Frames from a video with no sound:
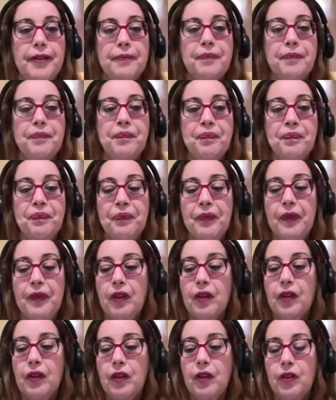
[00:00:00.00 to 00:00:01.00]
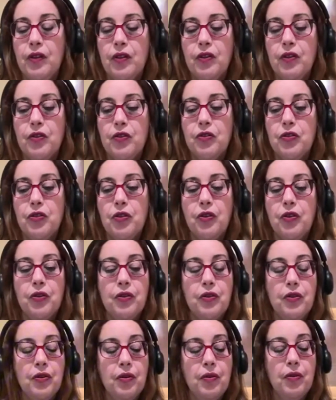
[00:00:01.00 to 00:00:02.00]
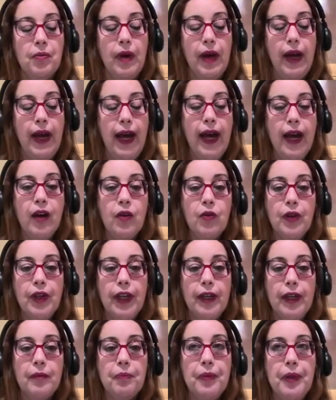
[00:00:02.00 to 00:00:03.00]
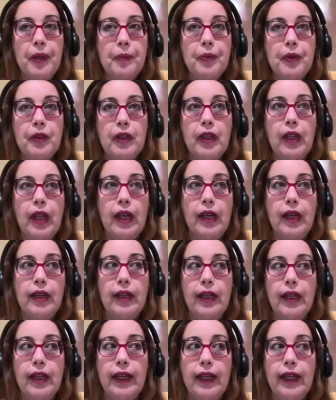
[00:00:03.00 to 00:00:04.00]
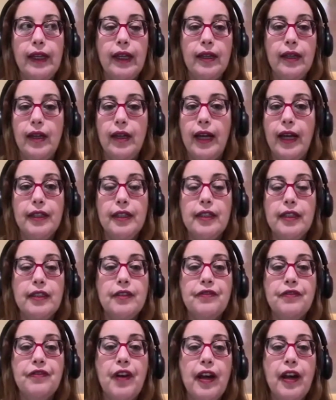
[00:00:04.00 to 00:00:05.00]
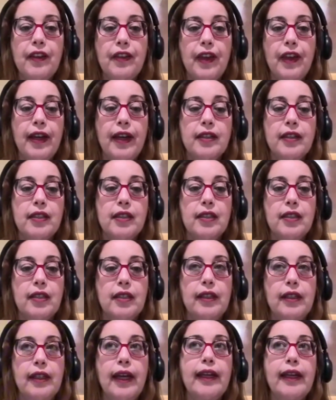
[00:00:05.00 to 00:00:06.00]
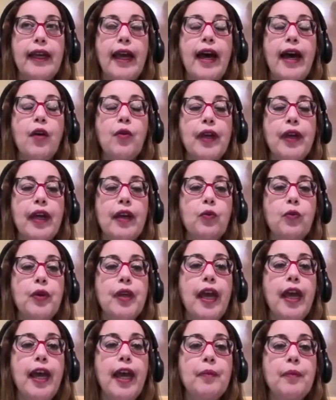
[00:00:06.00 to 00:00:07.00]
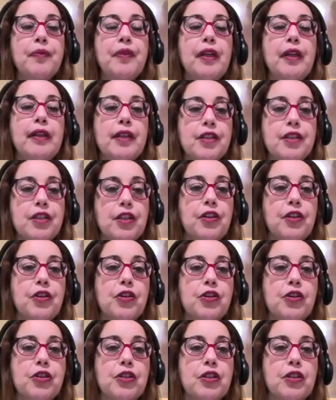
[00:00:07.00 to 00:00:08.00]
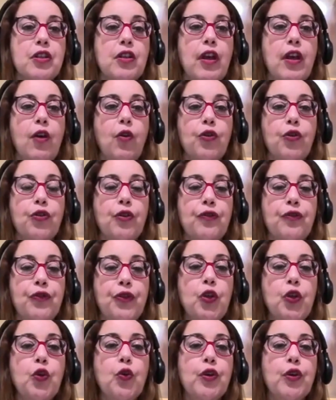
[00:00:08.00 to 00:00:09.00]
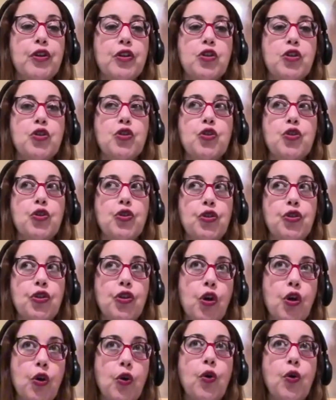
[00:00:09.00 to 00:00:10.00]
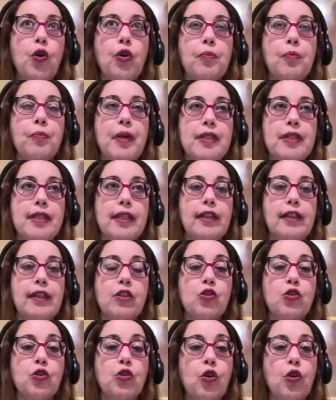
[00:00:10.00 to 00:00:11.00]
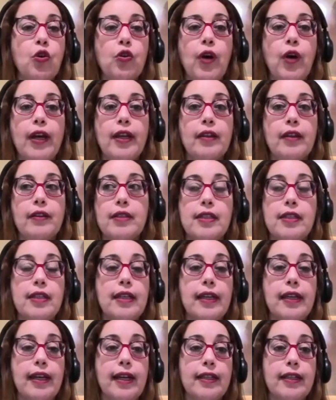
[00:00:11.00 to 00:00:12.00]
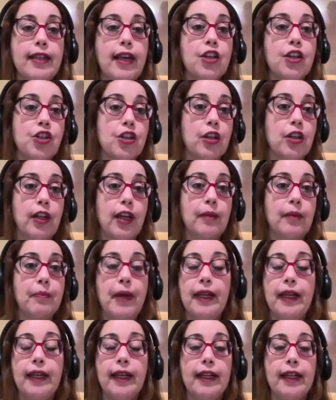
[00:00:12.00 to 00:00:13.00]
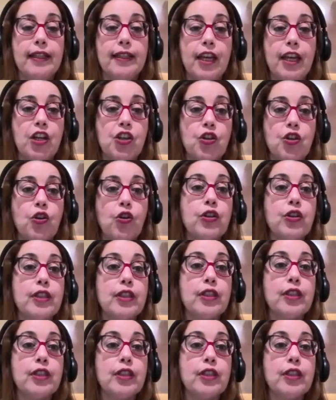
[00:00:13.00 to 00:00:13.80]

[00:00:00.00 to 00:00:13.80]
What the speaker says: Yeah. So how can people like identify that? Like how can we help the listeners or the viewers to know or basically to go seek attention, like medical attention or